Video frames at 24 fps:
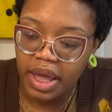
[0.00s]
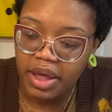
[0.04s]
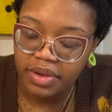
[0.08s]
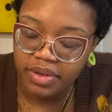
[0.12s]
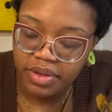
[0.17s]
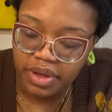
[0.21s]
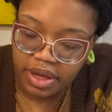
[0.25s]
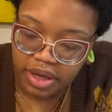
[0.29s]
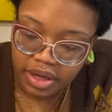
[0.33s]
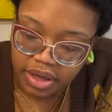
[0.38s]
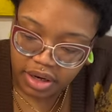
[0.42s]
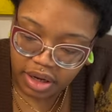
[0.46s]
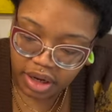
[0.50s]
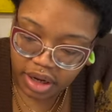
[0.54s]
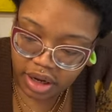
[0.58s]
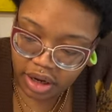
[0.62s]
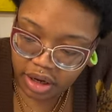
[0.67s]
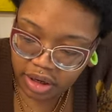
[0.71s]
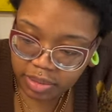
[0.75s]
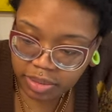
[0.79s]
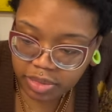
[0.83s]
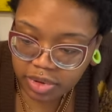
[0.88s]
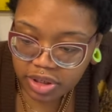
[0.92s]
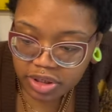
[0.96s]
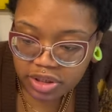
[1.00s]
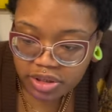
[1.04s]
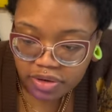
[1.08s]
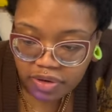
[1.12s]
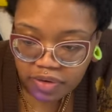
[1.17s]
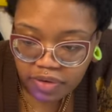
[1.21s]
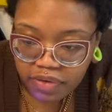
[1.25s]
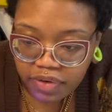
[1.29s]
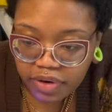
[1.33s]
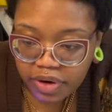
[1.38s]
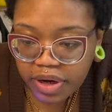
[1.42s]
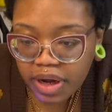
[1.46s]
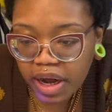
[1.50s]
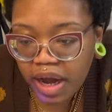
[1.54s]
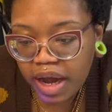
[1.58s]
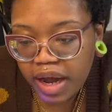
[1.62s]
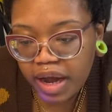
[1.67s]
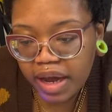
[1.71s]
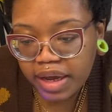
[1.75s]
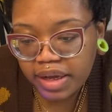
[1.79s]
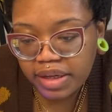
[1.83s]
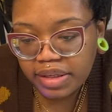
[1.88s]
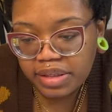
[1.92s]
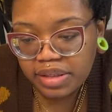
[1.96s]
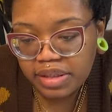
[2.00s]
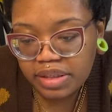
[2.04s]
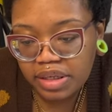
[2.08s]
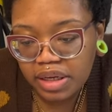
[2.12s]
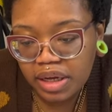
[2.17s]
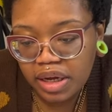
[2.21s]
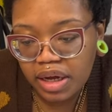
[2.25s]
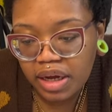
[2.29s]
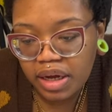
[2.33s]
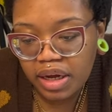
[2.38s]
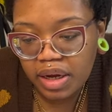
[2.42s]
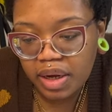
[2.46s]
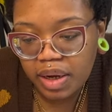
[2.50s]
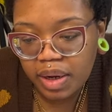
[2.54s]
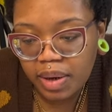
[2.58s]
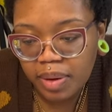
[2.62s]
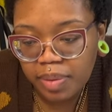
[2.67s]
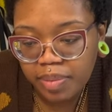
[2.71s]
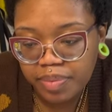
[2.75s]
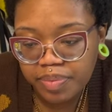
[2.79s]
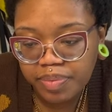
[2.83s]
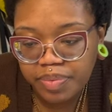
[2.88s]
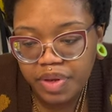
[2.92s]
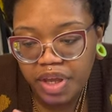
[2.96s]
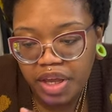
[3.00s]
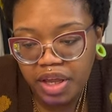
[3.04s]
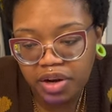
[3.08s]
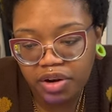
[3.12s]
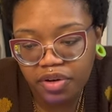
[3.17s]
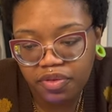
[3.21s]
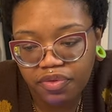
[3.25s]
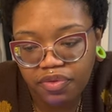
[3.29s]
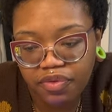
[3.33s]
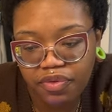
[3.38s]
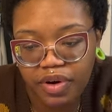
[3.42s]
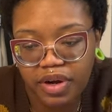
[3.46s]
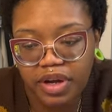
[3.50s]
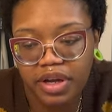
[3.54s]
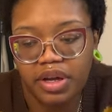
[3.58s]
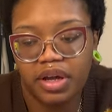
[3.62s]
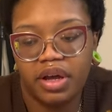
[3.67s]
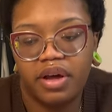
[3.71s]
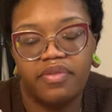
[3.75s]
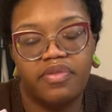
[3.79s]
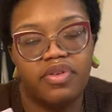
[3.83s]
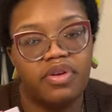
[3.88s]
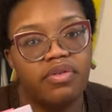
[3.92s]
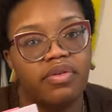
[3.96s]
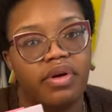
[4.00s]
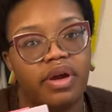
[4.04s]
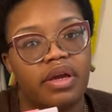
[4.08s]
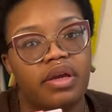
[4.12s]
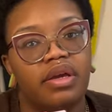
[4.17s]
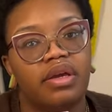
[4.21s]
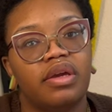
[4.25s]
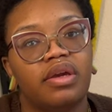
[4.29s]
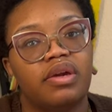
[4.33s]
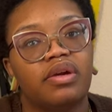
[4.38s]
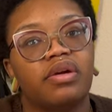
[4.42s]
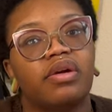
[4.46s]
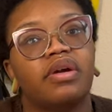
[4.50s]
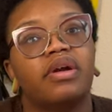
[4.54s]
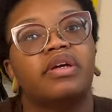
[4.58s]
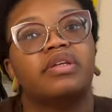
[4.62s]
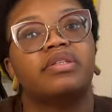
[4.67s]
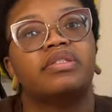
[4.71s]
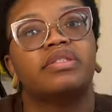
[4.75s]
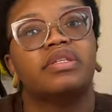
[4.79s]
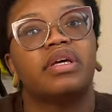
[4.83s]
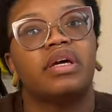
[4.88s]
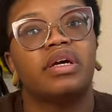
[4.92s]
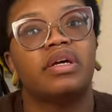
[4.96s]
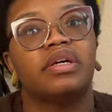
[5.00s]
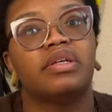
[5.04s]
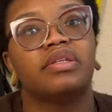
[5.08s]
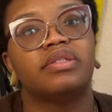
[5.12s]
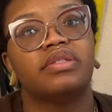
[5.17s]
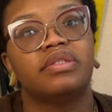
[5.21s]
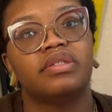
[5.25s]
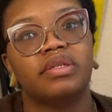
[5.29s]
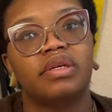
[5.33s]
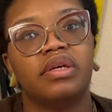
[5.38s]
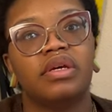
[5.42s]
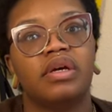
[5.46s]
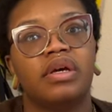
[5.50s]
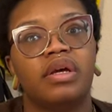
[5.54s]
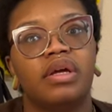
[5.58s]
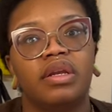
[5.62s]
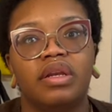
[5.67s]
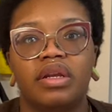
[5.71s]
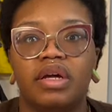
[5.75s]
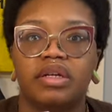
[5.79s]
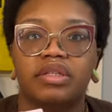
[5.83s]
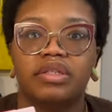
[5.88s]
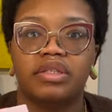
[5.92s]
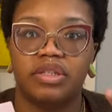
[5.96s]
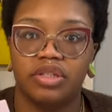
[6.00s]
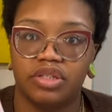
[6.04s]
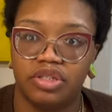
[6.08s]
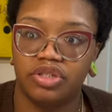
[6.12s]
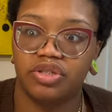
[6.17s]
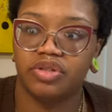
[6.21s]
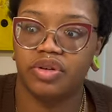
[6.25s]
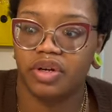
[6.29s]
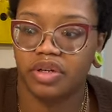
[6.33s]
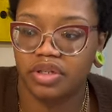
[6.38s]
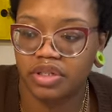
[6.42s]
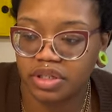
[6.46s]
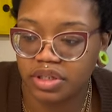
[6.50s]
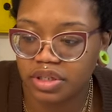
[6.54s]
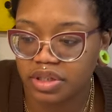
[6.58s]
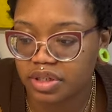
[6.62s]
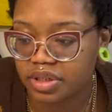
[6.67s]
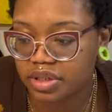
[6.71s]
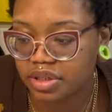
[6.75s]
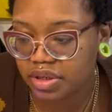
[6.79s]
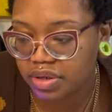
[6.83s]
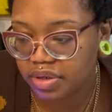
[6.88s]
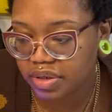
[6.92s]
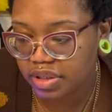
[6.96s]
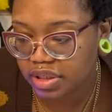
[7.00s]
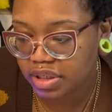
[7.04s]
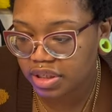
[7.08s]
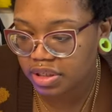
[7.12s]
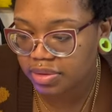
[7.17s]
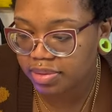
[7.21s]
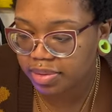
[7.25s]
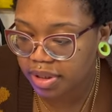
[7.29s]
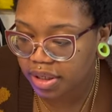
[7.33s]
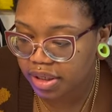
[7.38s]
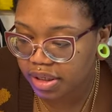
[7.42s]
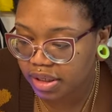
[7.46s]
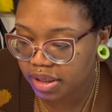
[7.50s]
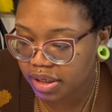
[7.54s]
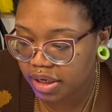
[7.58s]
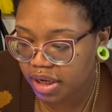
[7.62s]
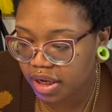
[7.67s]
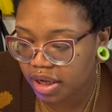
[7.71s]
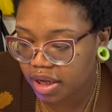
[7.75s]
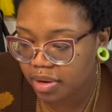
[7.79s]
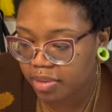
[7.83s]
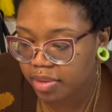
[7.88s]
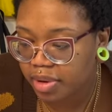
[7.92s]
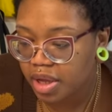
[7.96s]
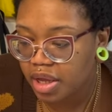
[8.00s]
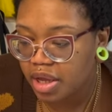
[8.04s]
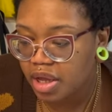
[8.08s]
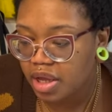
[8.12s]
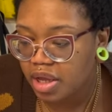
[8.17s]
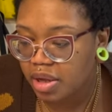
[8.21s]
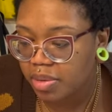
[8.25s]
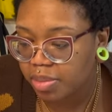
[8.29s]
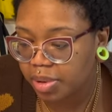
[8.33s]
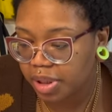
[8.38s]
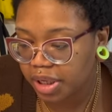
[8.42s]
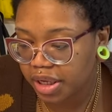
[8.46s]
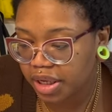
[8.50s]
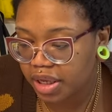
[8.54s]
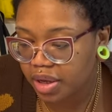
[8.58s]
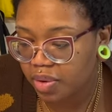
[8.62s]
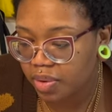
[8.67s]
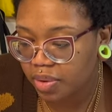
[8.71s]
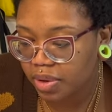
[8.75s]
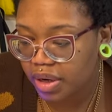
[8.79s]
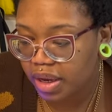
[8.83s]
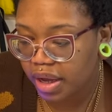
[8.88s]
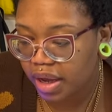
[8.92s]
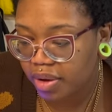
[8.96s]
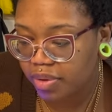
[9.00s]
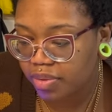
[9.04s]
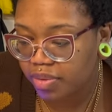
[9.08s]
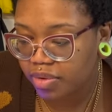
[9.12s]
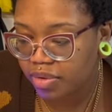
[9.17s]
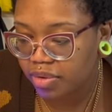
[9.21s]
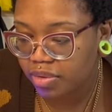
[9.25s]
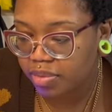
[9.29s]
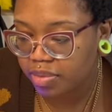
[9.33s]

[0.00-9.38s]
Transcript: And then I almost forgot um, in the front of it right here, it says like the instructions. So it says plug it up. Blinking light will